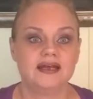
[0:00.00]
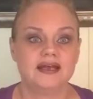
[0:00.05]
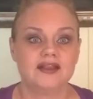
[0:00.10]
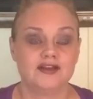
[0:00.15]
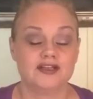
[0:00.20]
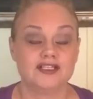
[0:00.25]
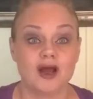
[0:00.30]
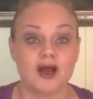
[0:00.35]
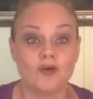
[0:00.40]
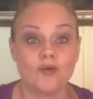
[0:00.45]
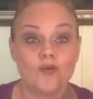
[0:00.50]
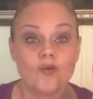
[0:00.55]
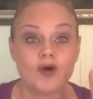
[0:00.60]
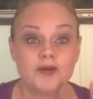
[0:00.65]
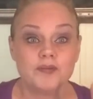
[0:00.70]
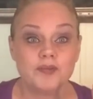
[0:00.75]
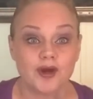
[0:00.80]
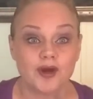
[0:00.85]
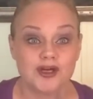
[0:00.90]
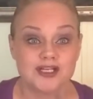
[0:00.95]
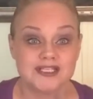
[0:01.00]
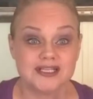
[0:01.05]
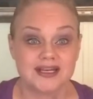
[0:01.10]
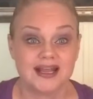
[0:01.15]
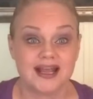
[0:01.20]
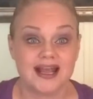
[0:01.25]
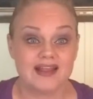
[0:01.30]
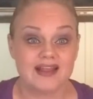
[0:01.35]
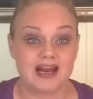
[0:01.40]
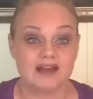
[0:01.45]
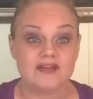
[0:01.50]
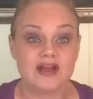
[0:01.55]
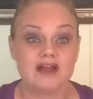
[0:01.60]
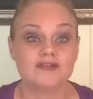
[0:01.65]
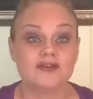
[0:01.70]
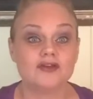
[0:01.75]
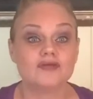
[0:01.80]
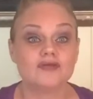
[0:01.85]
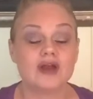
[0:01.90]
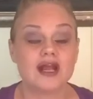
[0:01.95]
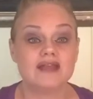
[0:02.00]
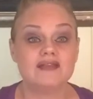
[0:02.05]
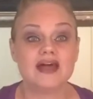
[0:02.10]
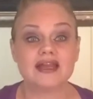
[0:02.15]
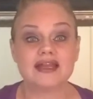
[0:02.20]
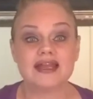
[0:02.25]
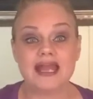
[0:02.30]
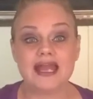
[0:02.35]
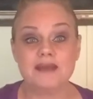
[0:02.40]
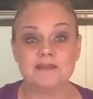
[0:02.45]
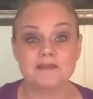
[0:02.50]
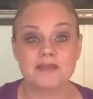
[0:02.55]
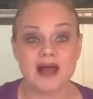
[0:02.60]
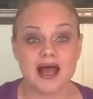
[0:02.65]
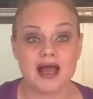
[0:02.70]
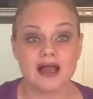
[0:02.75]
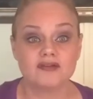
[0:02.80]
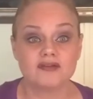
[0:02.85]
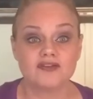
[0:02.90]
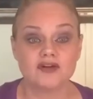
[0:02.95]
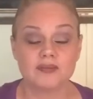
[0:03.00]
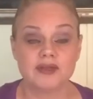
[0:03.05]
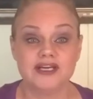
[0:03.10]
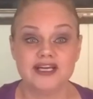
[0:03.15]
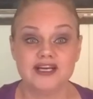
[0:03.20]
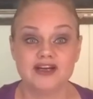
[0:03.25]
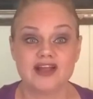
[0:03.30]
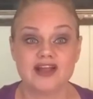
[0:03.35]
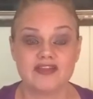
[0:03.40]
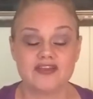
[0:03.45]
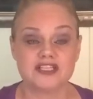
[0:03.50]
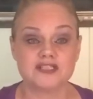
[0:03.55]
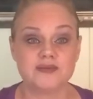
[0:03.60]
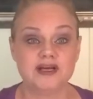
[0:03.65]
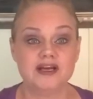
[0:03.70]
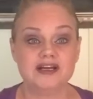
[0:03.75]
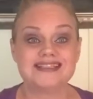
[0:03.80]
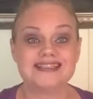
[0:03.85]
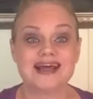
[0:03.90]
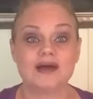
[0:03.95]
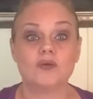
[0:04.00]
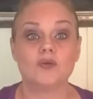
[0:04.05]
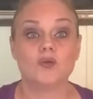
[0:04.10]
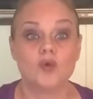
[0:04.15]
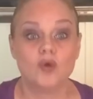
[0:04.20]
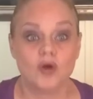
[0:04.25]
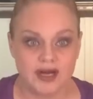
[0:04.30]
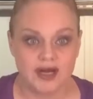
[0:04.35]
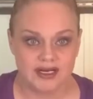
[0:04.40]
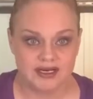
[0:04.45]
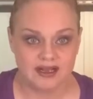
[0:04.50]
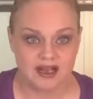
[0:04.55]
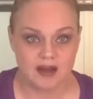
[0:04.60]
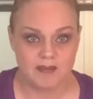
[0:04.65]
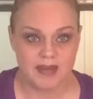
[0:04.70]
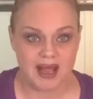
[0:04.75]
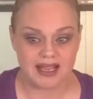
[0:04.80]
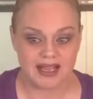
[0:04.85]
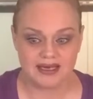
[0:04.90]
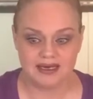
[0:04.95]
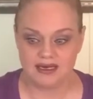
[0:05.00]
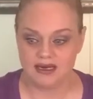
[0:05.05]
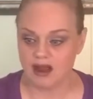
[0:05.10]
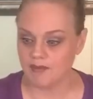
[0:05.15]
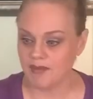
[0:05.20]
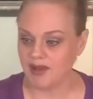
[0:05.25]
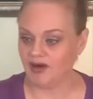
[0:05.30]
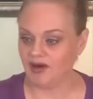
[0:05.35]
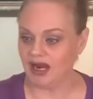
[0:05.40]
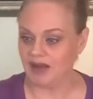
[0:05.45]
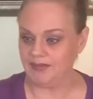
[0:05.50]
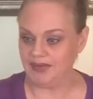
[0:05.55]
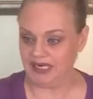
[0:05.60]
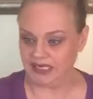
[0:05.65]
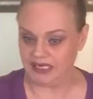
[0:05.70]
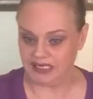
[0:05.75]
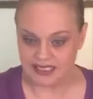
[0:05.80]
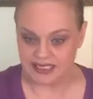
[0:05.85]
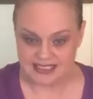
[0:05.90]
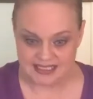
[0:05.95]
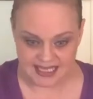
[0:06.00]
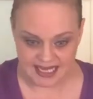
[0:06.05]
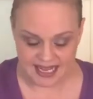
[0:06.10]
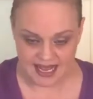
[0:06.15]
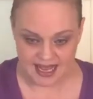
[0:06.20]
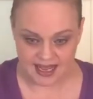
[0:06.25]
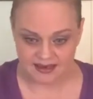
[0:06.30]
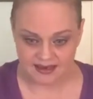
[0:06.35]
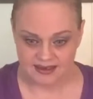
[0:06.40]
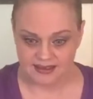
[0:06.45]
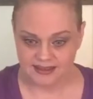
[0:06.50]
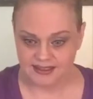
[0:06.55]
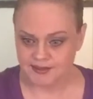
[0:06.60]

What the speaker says: There's not one person that I've ever read that came back from a near-death experience that wanted to come back. It did not matter how many kids they had.